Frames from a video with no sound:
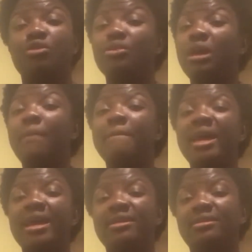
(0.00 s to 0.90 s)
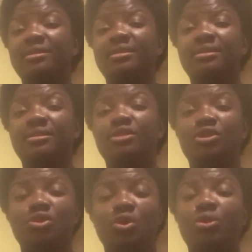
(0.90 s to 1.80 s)
You'll be amazed
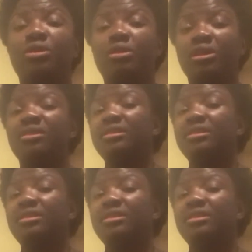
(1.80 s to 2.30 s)
to know the things